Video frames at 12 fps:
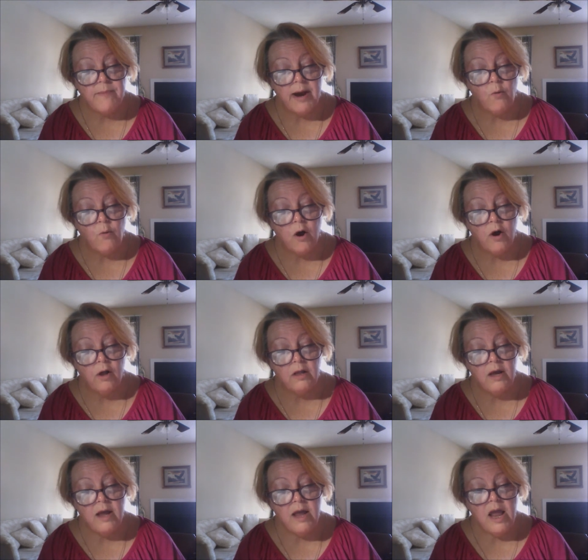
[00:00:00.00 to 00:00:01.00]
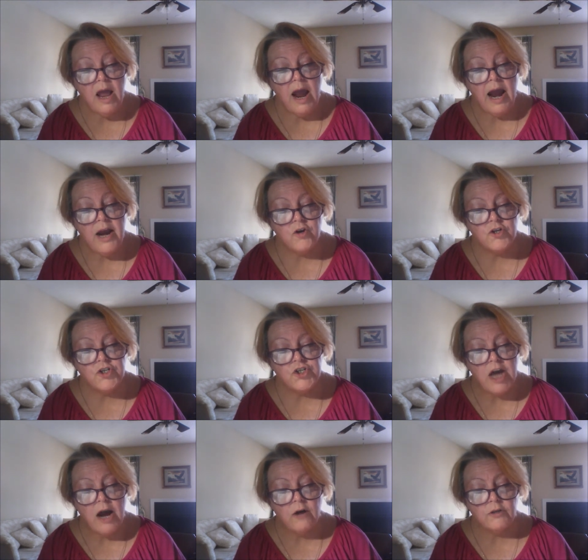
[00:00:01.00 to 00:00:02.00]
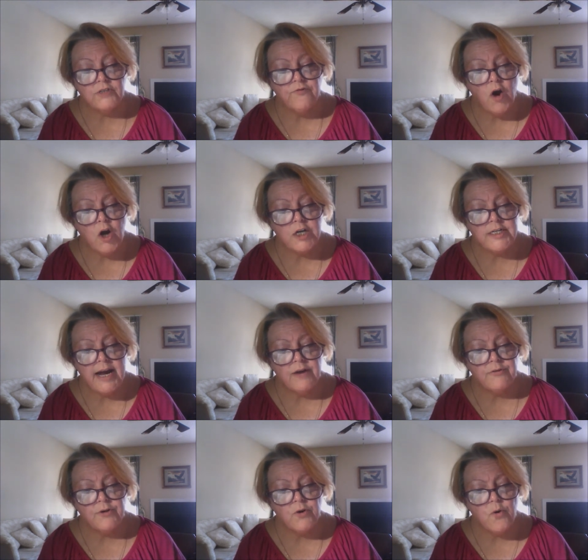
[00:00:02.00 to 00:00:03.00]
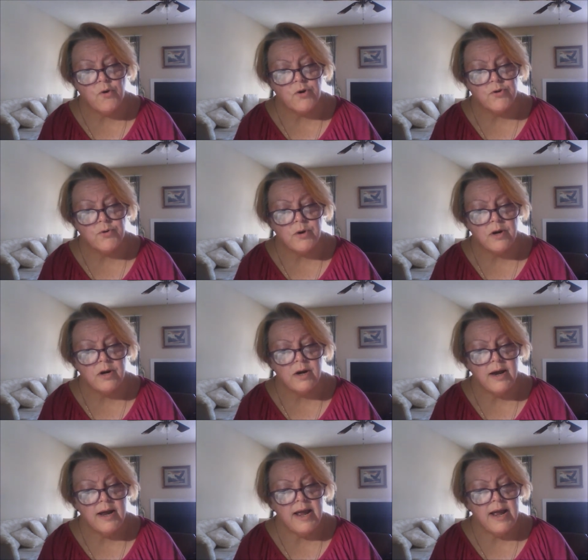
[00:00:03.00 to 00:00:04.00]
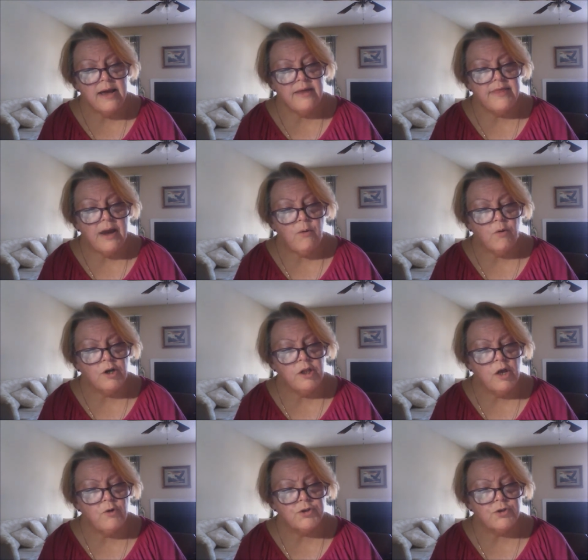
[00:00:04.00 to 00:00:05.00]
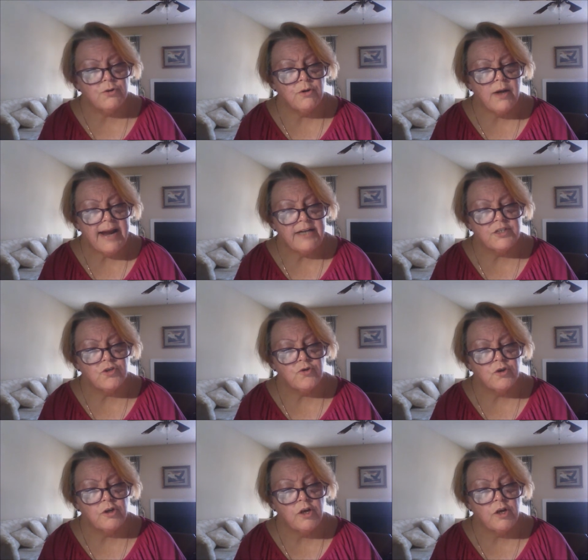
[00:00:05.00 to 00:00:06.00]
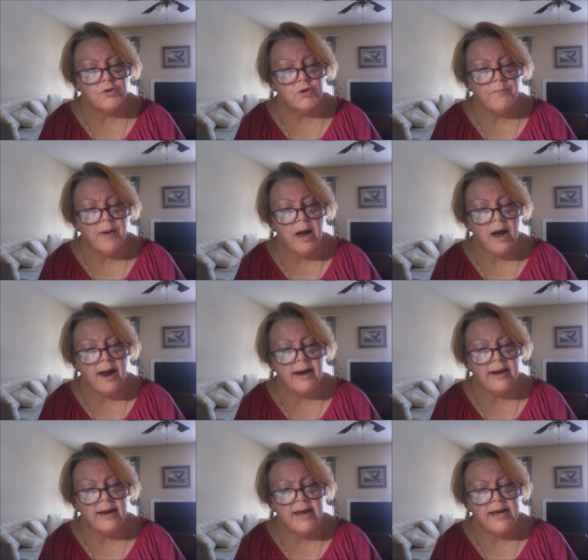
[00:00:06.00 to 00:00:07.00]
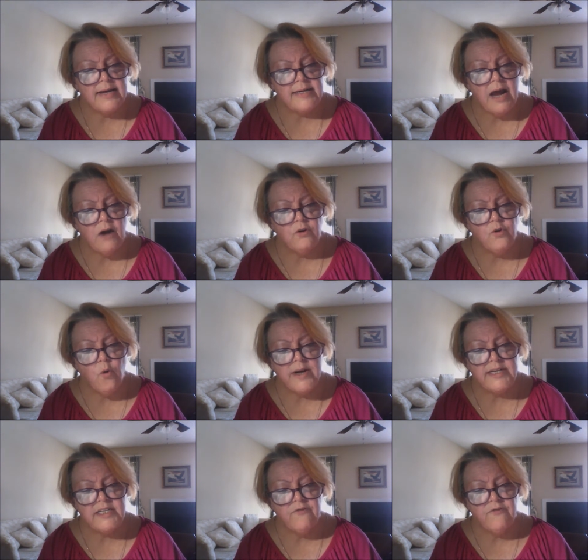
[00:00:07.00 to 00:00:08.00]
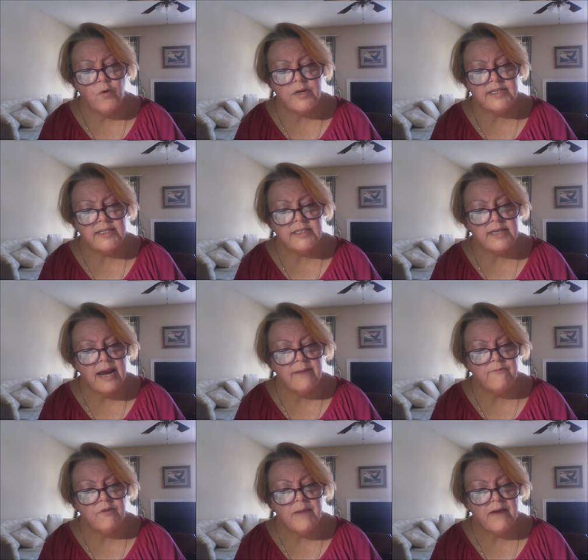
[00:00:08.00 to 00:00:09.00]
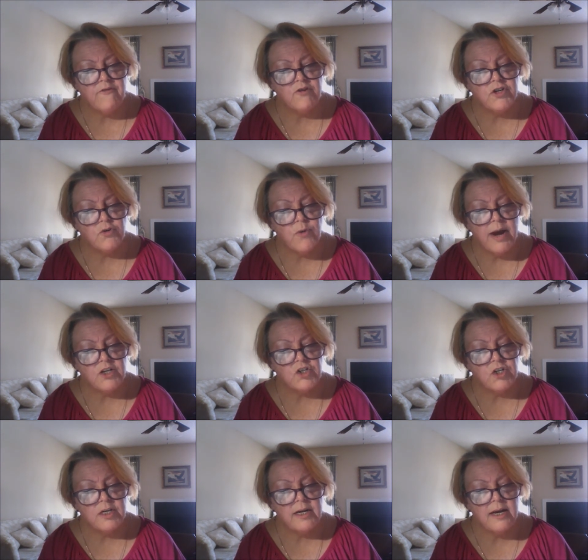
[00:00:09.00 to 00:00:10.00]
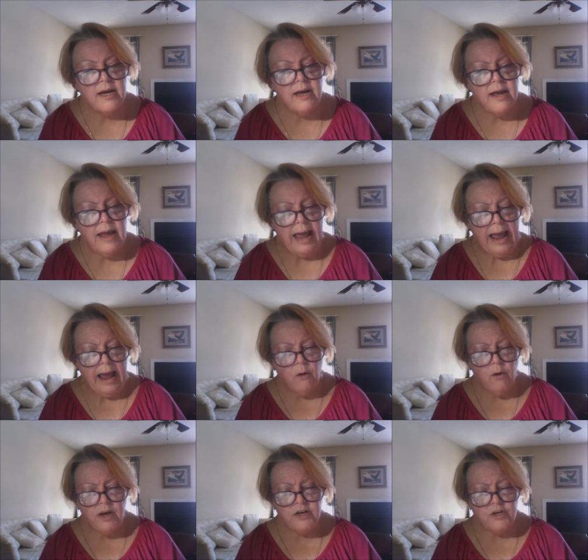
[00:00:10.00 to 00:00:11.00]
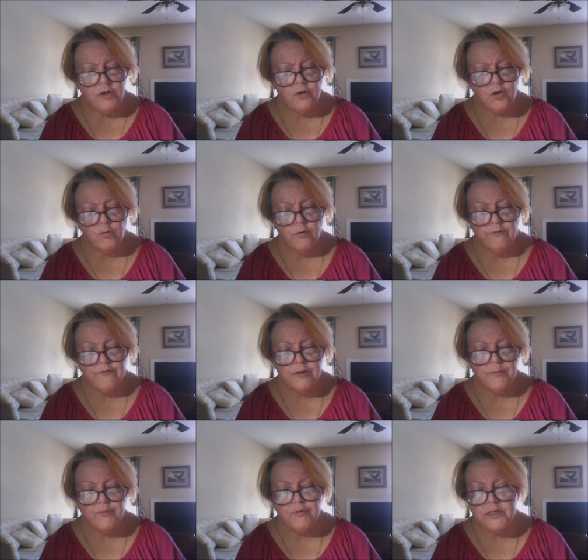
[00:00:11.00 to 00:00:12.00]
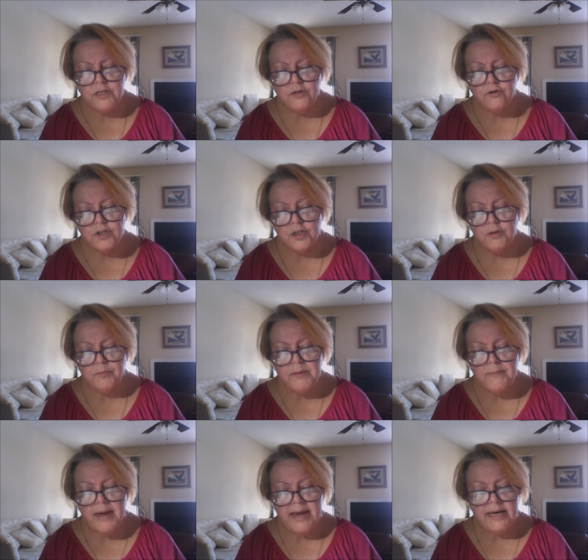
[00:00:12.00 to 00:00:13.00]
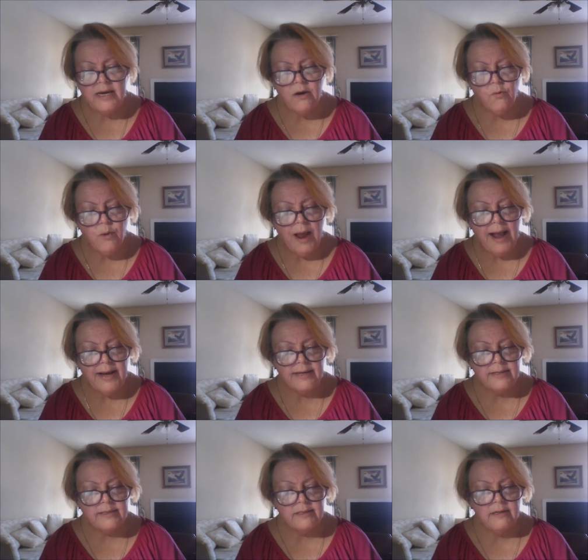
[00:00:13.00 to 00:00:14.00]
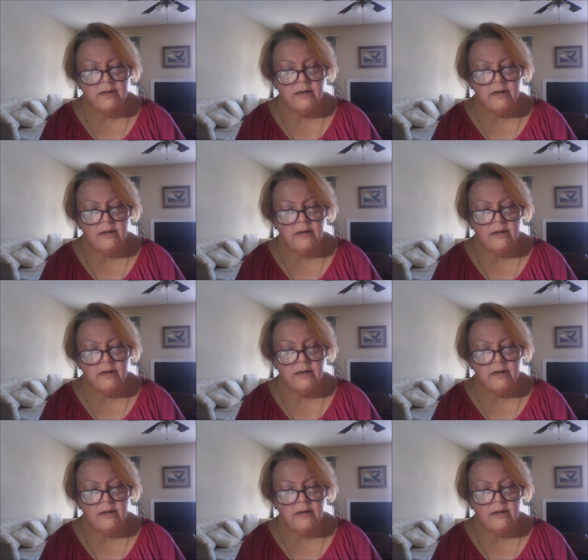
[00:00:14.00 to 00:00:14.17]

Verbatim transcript: on my wall, I heard shouts far down the corridor. They were closer, answered closer by. Now noisy voices came from every direction. How unusual for the prisoners to be making a racket!